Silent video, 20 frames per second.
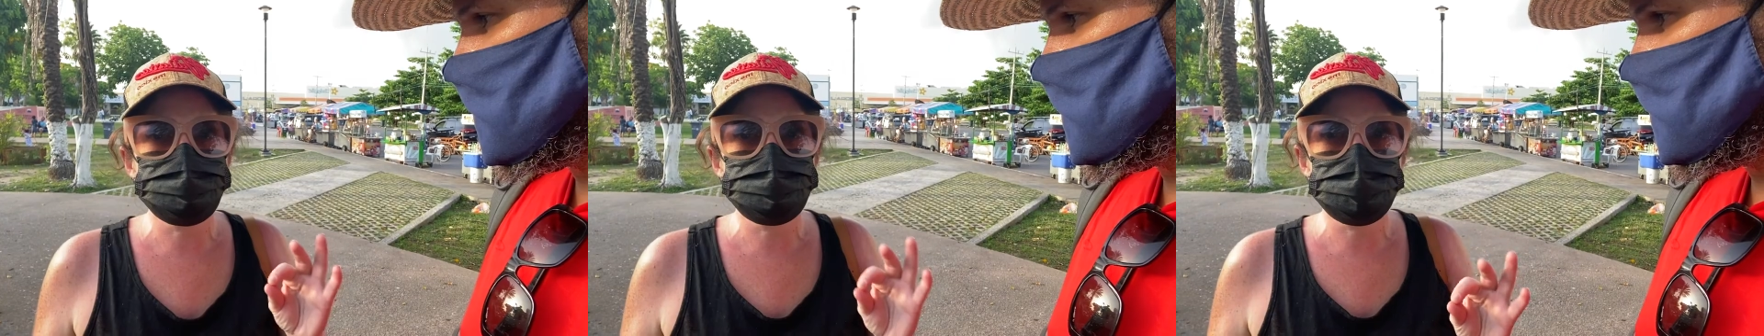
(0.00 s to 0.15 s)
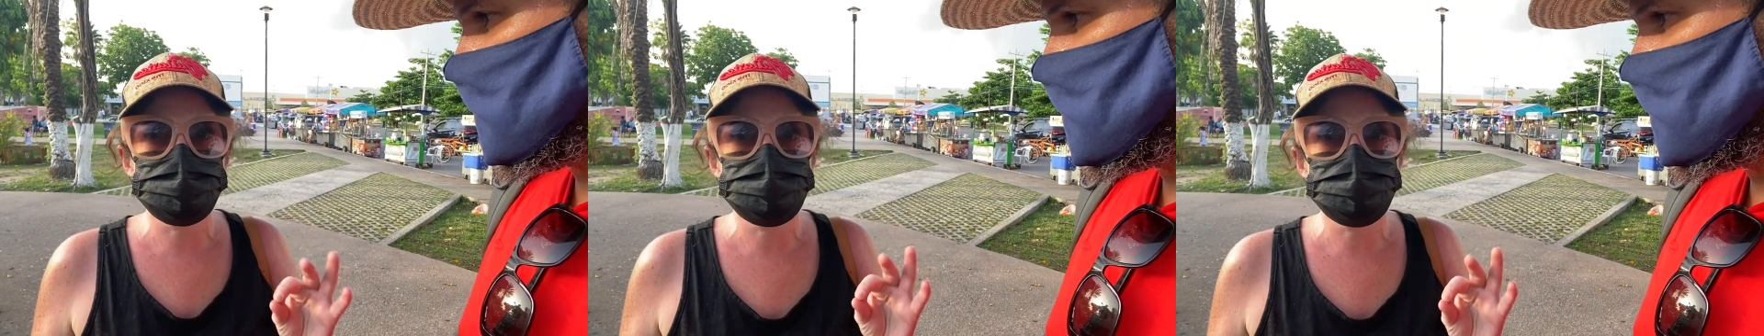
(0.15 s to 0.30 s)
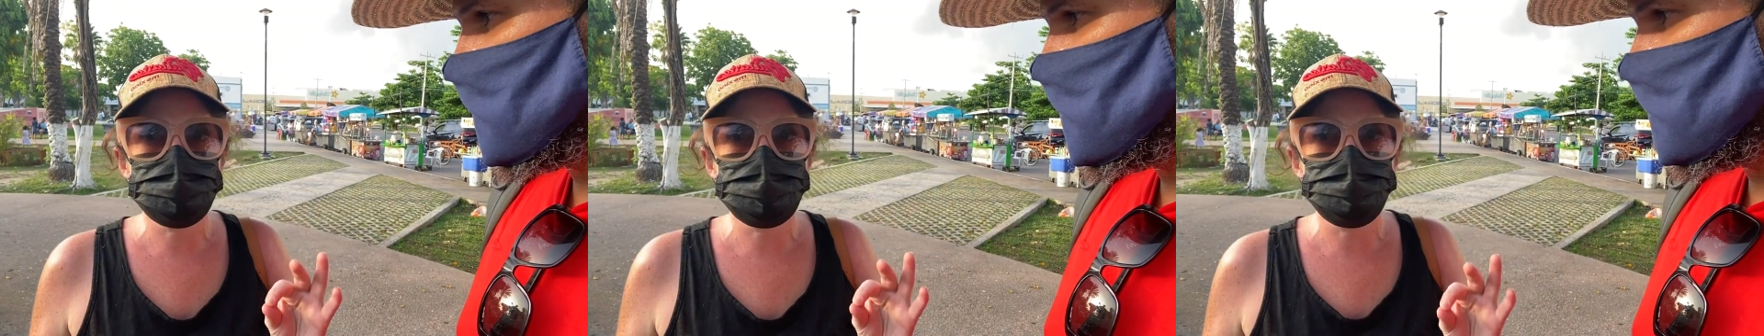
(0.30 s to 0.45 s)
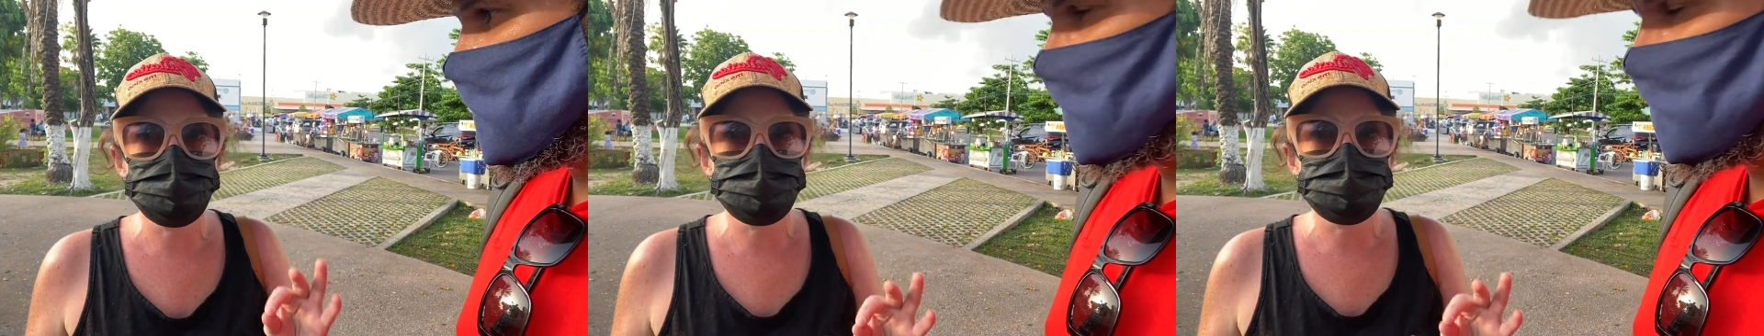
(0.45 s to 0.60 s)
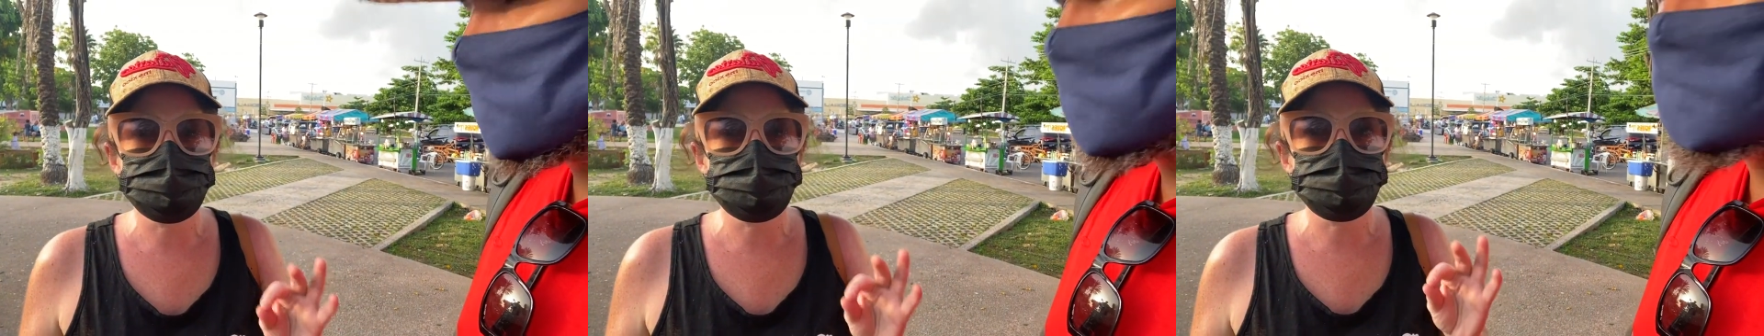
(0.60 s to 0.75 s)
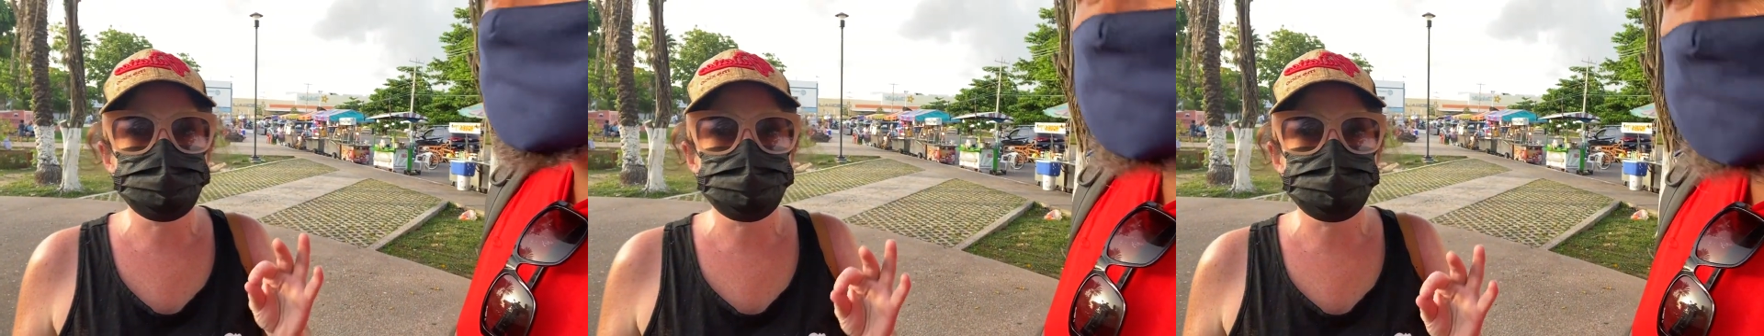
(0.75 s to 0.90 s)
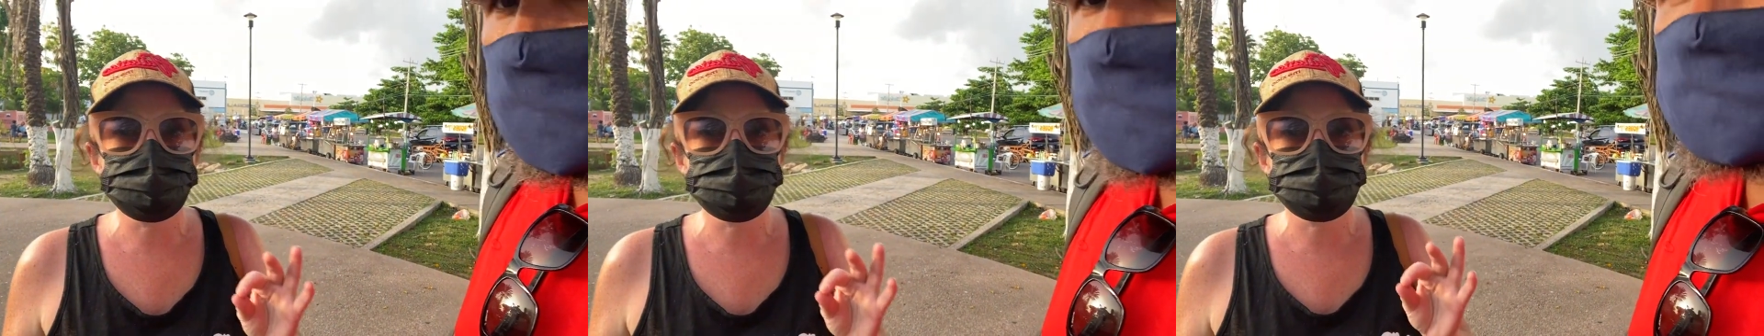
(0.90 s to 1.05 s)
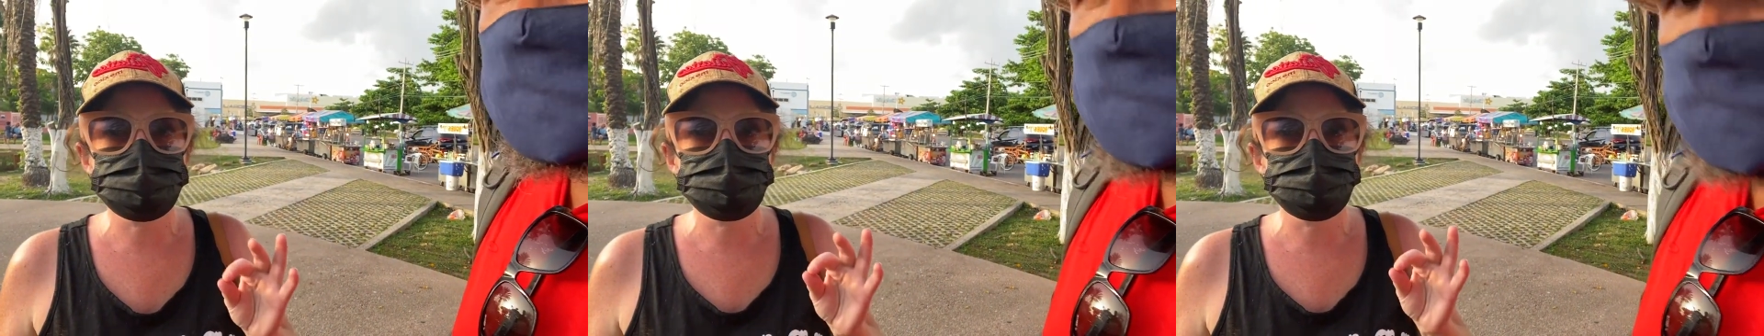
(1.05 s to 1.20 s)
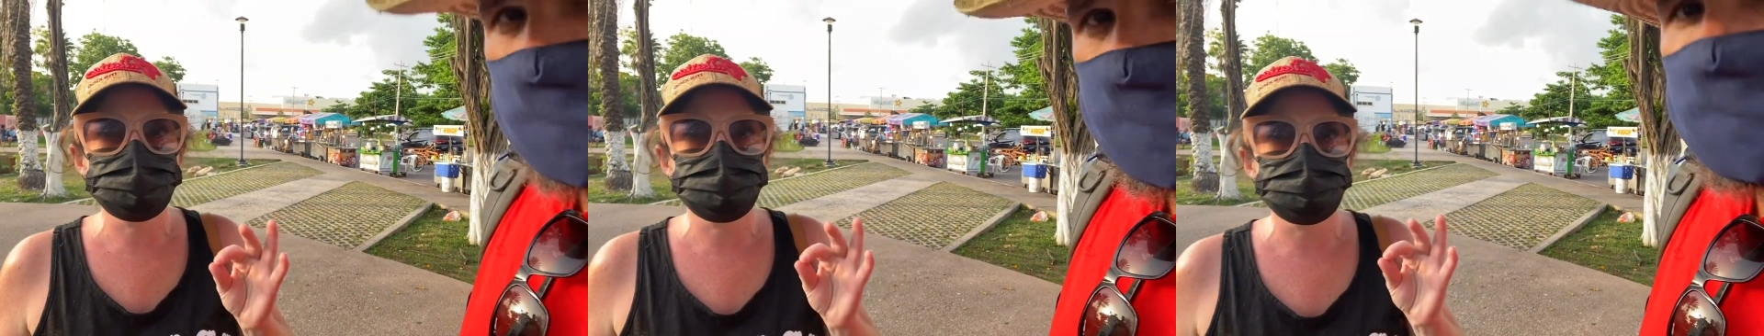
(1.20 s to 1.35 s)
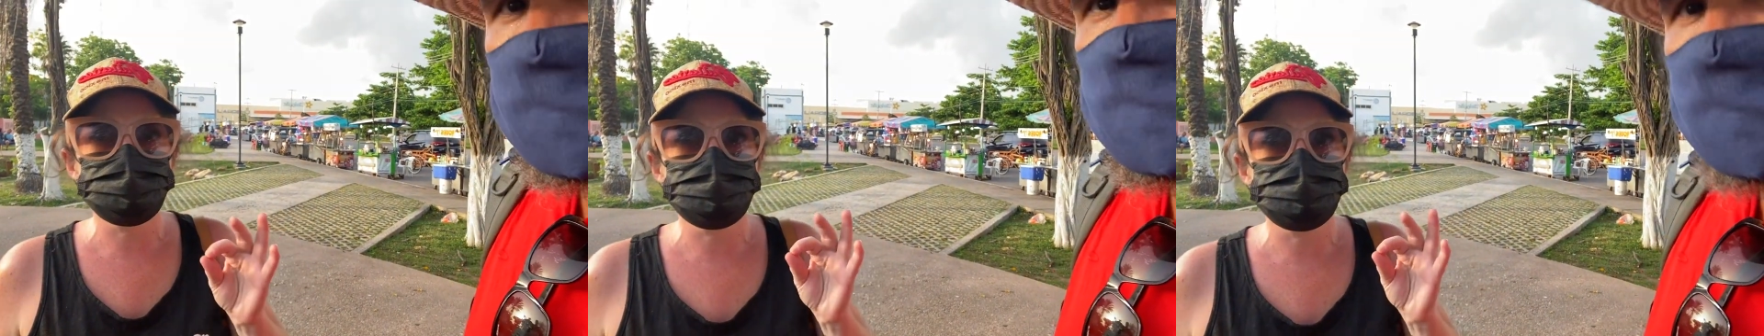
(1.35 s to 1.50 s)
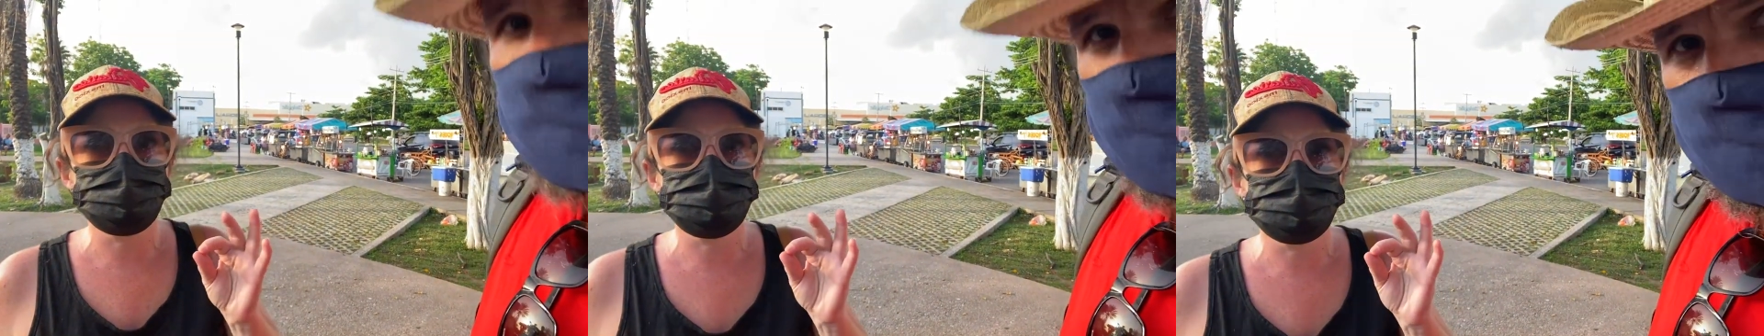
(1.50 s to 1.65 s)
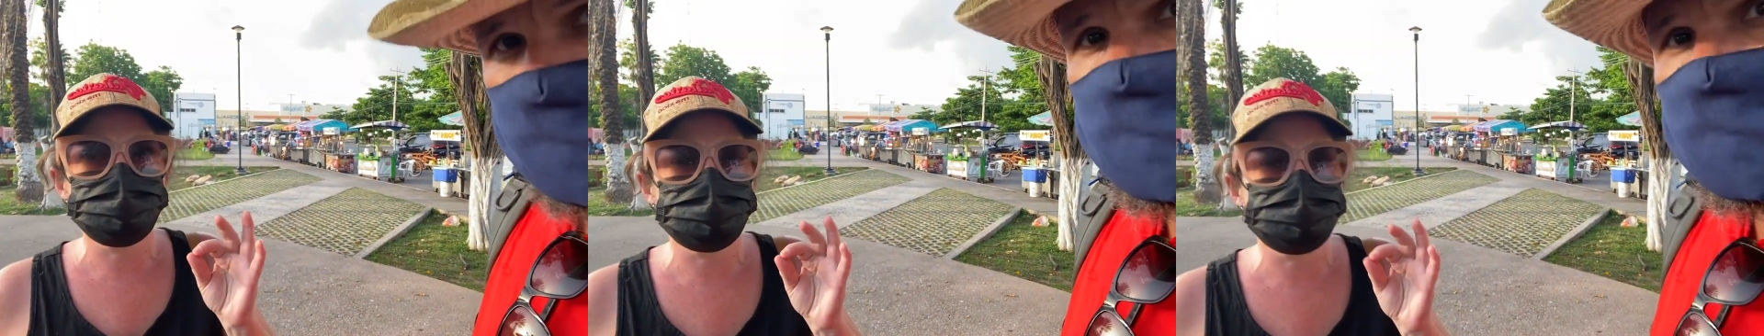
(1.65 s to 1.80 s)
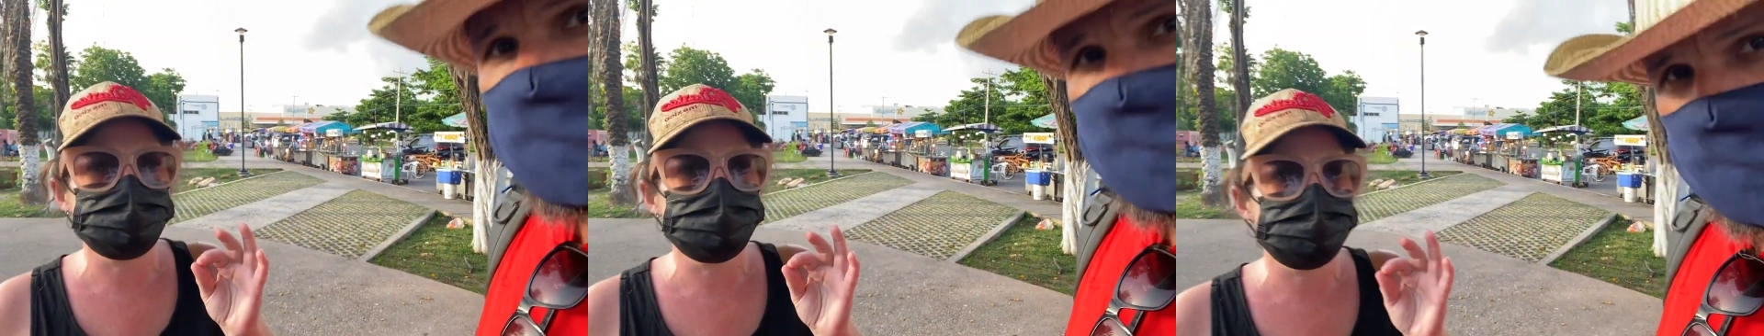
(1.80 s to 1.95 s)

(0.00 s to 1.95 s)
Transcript: test they want for us to